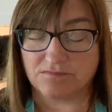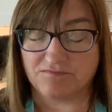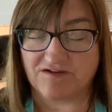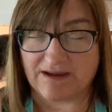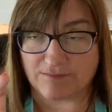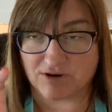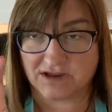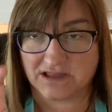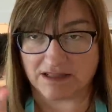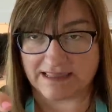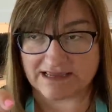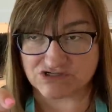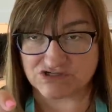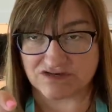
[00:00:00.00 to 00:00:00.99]
fabric
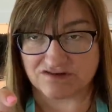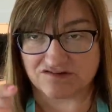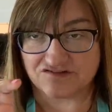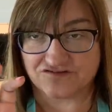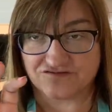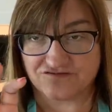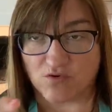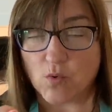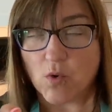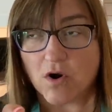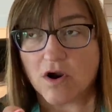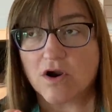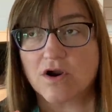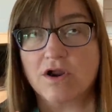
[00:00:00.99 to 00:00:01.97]
collections
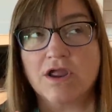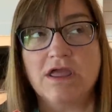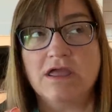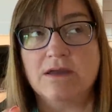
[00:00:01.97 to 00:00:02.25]
for